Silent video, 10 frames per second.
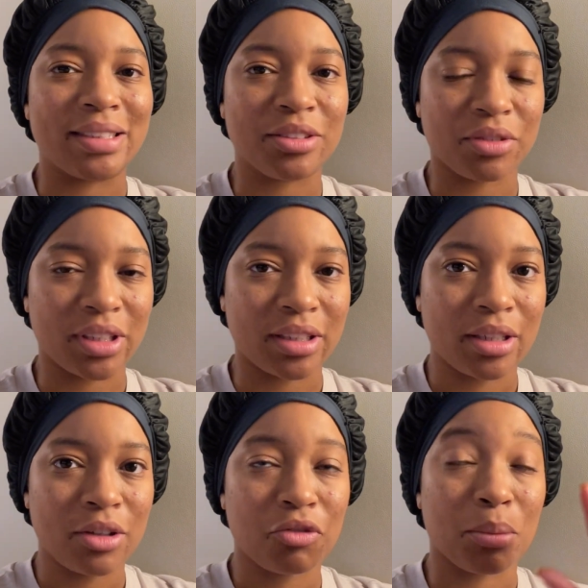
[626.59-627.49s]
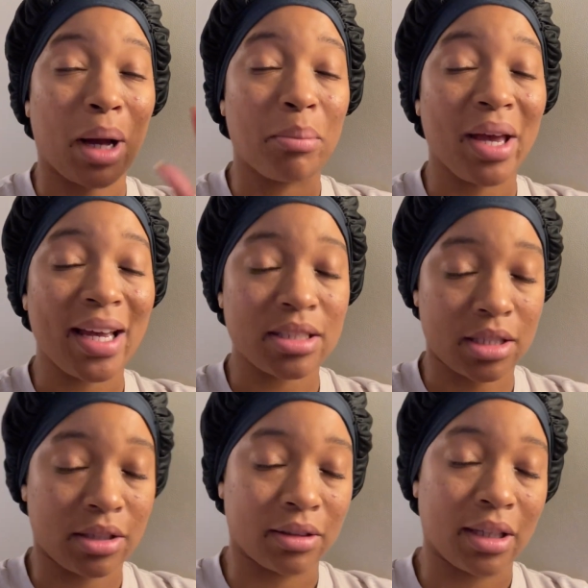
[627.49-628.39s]
different from my past
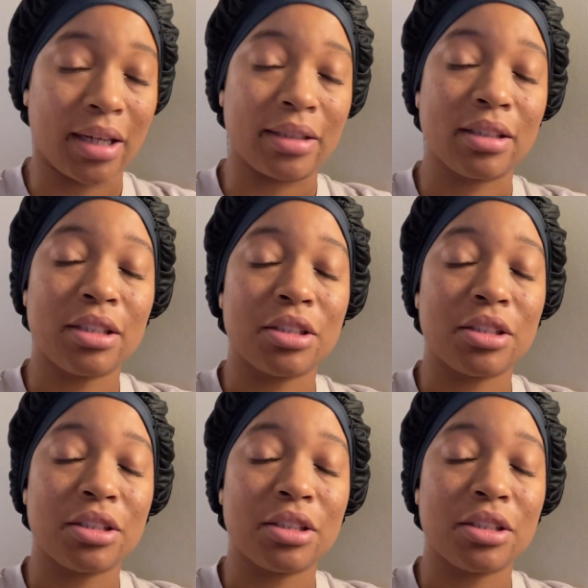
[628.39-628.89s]
airline